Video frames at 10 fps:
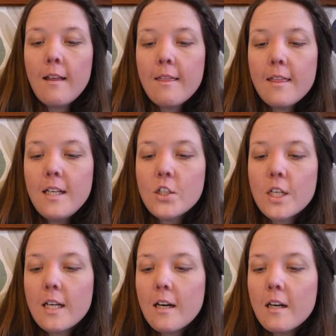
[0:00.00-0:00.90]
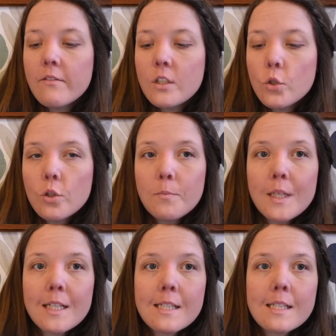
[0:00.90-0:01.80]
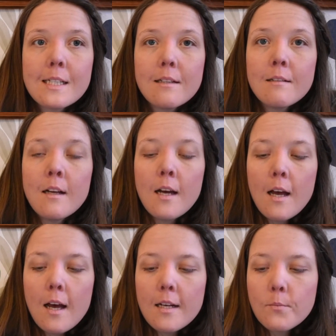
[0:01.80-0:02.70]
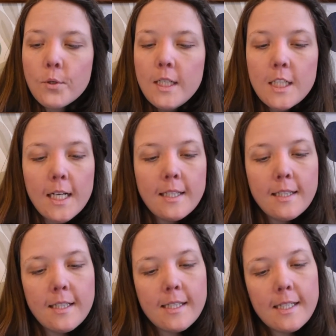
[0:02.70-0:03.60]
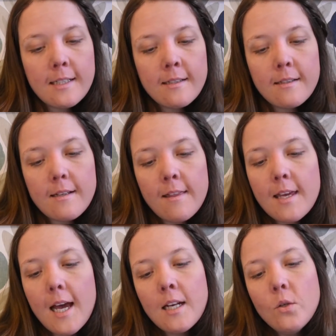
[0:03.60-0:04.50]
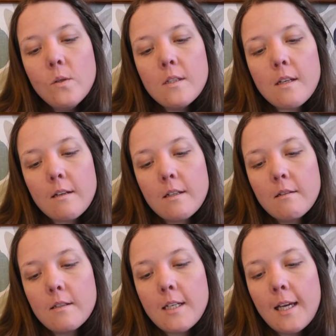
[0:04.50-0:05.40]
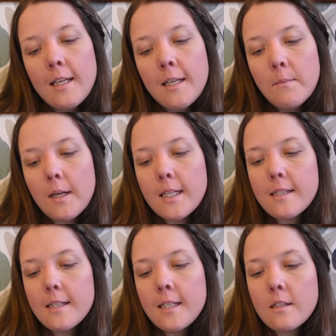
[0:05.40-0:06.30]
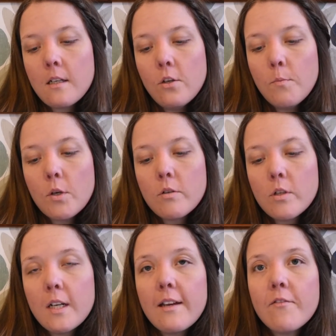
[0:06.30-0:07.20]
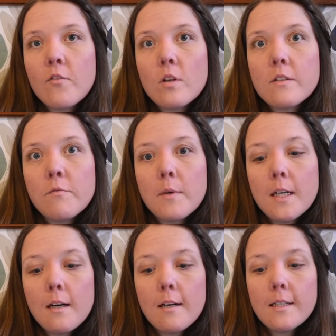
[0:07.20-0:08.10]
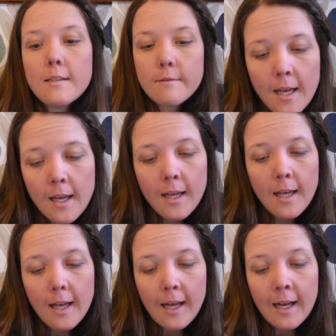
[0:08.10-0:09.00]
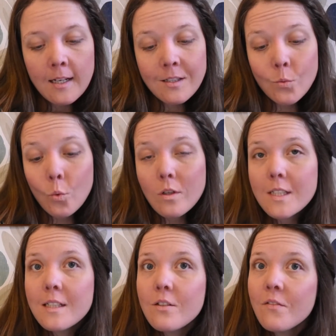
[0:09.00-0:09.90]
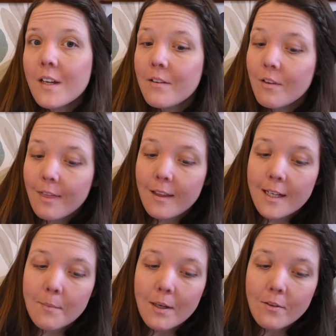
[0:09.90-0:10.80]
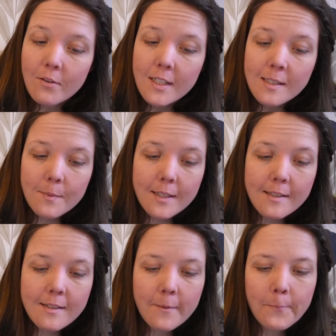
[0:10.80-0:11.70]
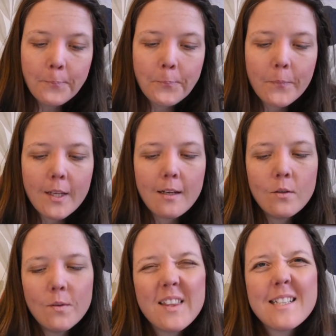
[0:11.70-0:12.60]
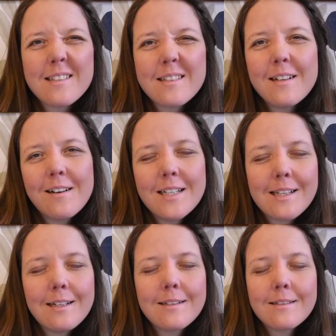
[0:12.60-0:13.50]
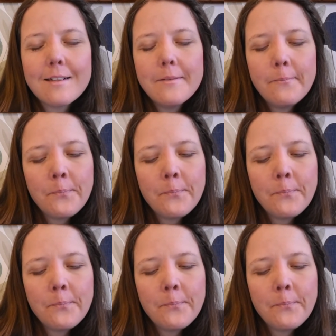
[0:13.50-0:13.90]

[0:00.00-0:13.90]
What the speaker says: This year, I've enjoyed being still and appreciating the seasons and the annual cycles taking place in slow motion in front of my eyes. And what is your favourite thing about Christmas? Oh, this is a nice answer.